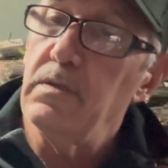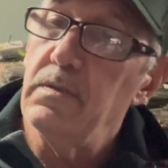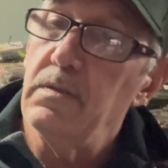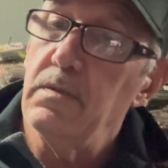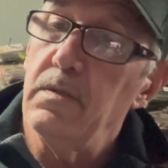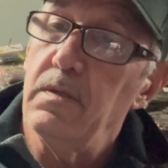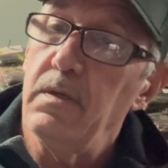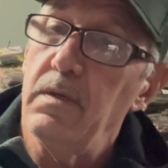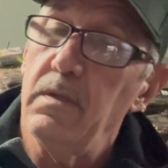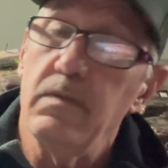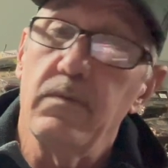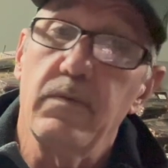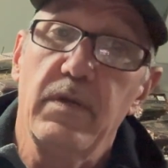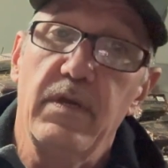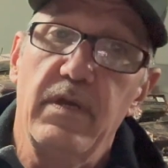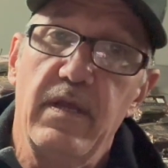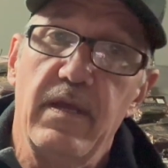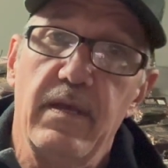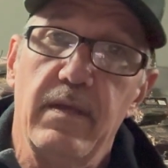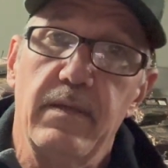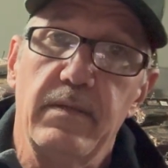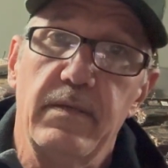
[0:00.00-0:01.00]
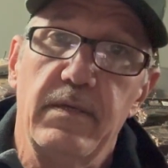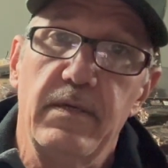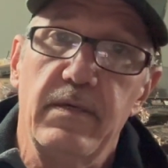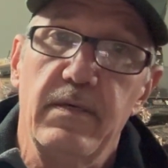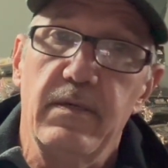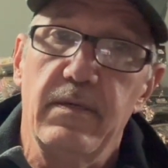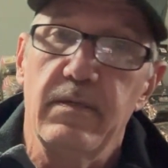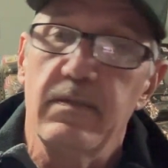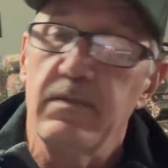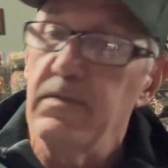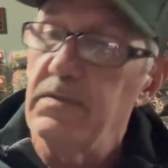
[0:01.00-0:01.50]
all the way down
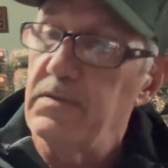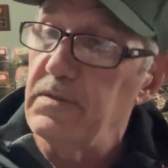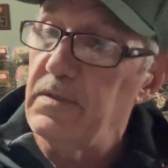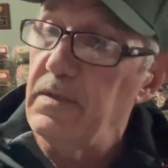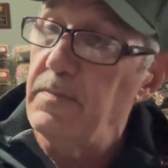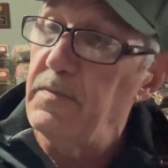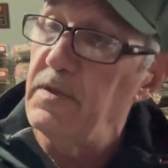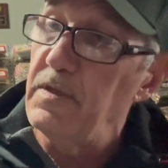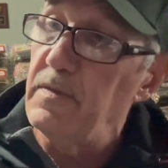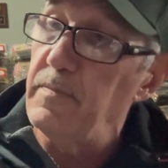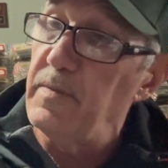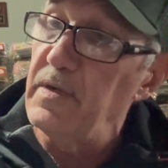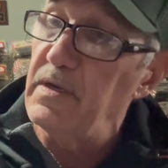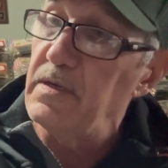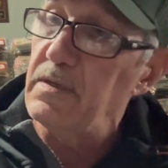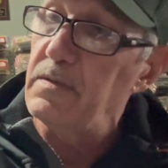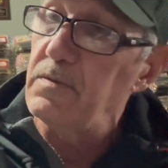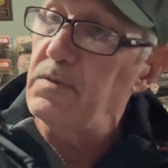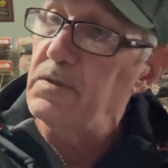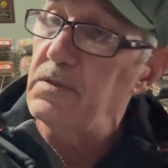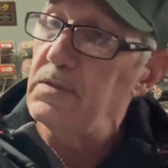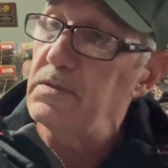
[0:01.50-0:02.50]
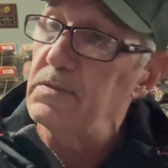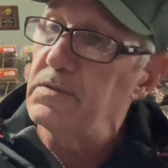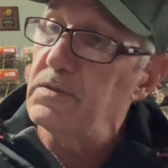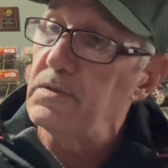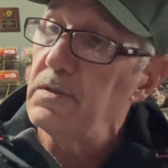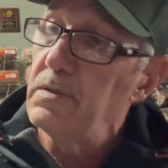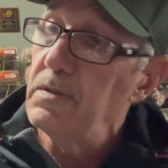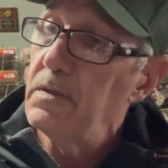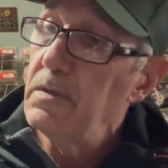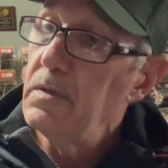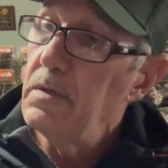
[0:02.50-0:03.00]
here to some of the bigger ones.
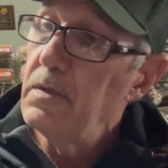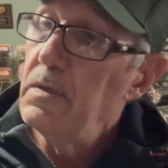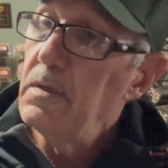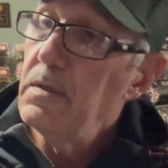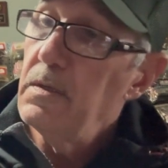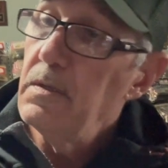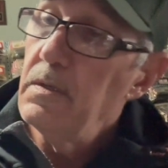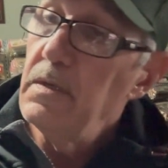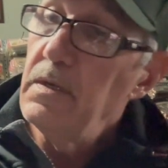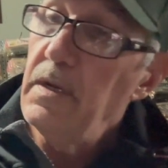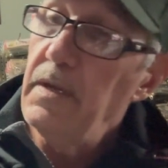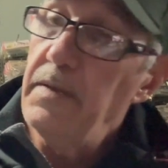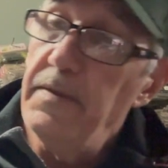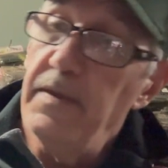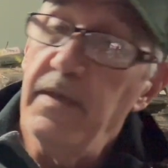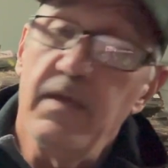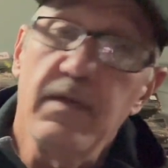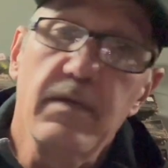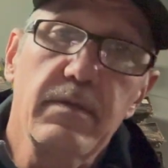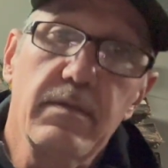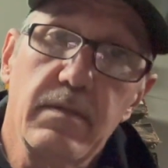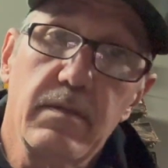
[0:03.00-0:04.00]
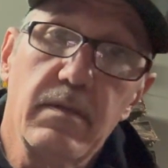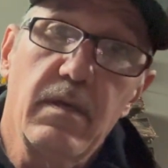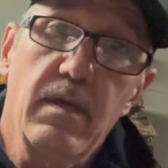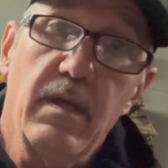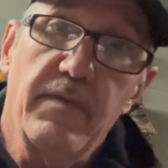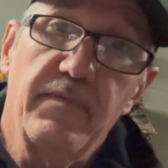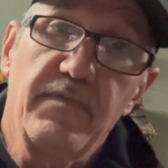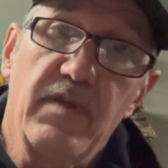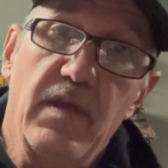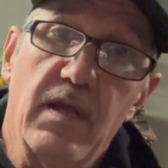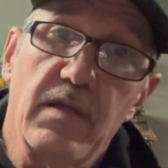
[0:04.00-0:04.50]
And then
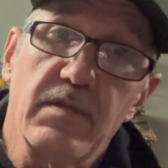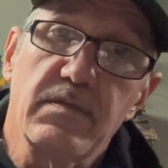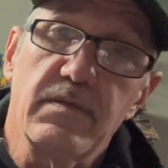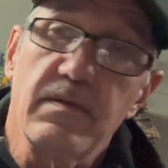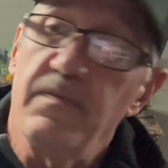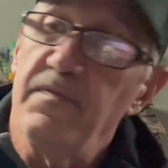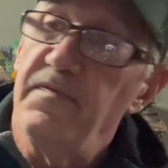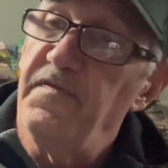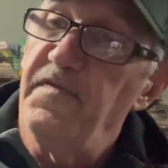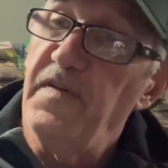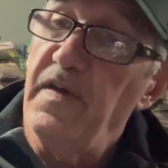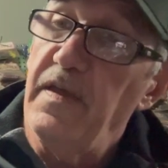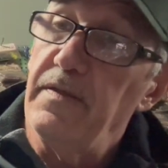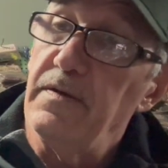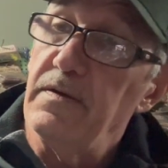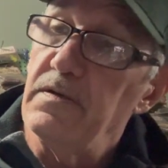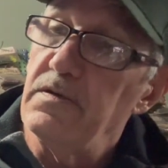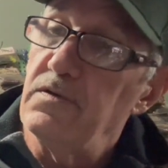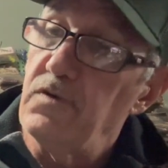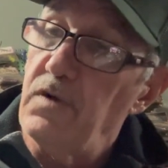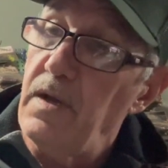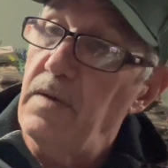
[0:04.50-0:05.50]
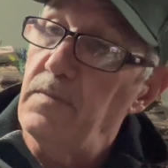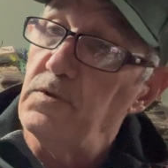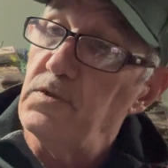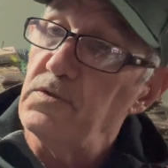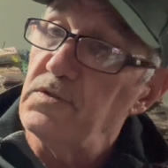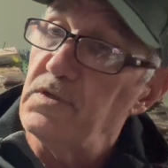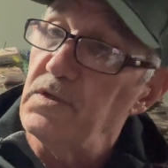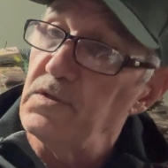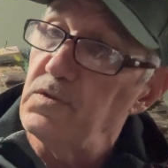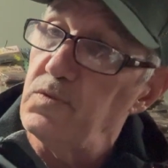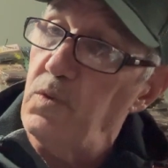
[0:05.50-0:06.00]
I've got some feathered
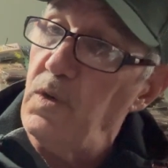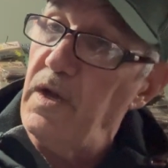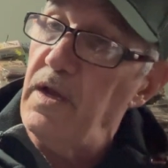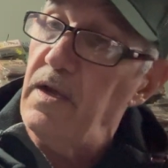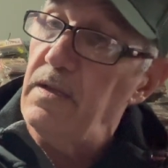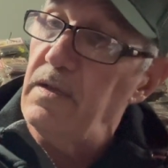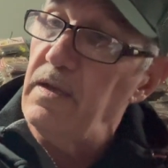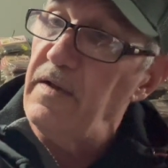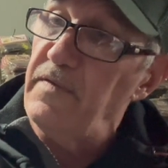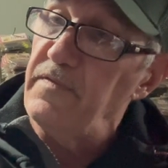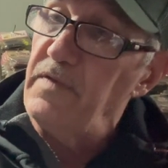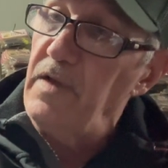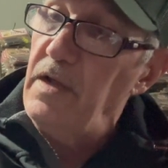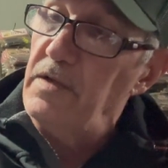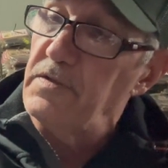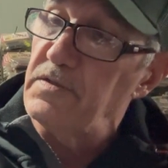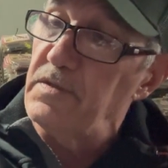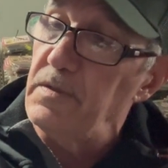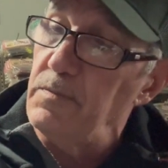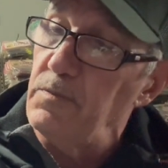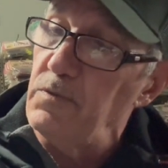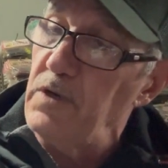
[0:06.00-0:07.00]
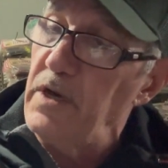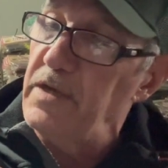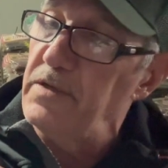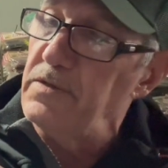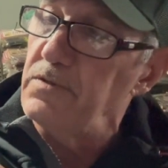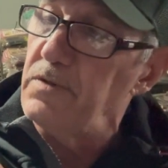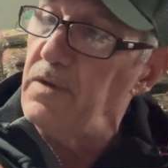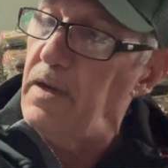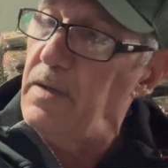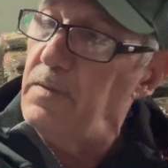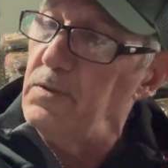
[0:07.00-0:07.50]
trebles as well. I've got some red
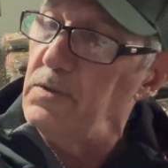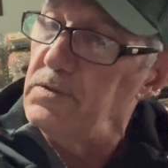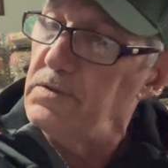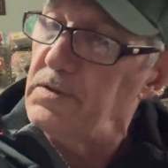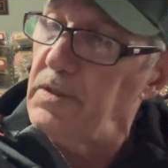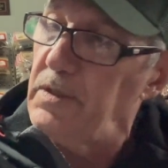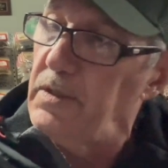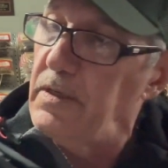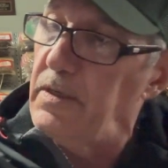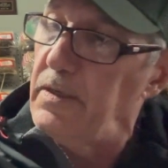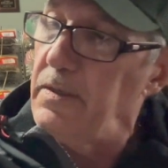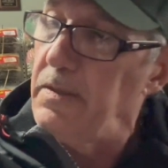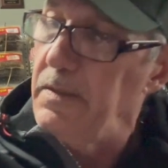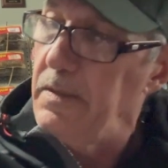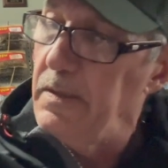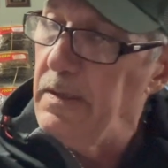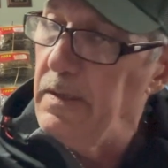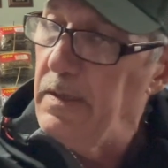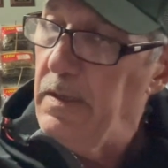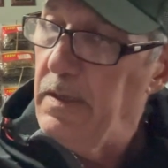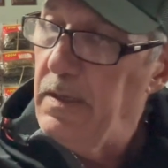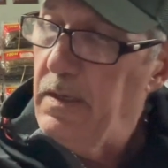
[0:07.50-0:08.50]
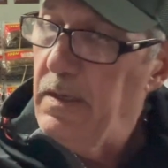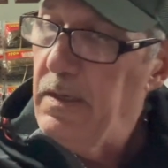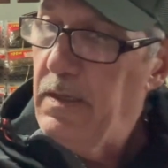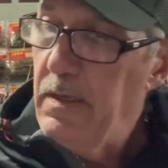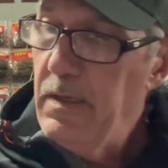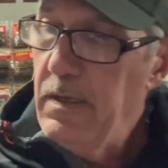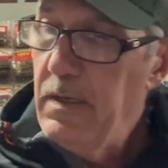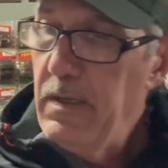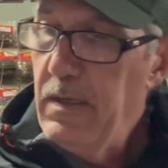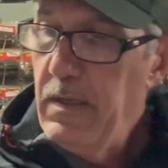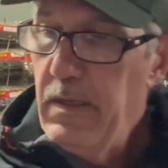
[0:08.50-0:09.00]
trebles here.
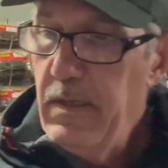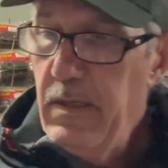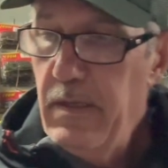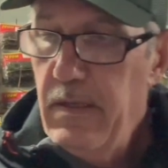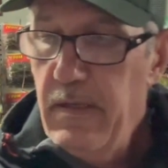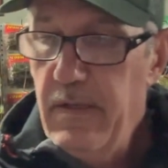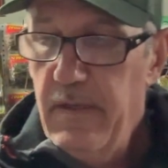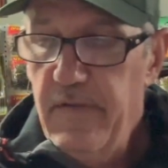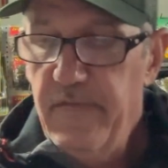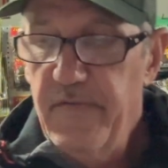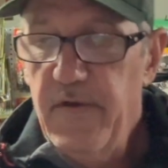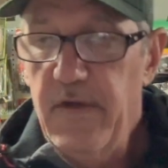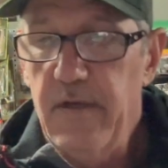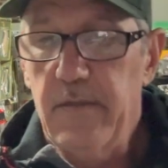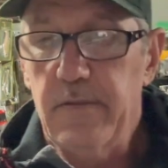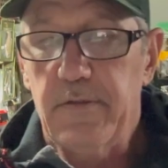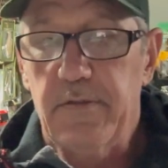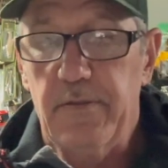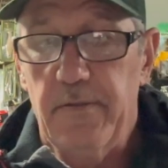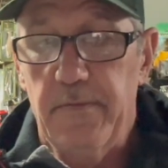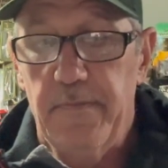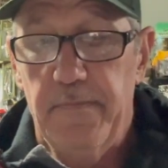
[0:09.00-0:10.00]
Folks,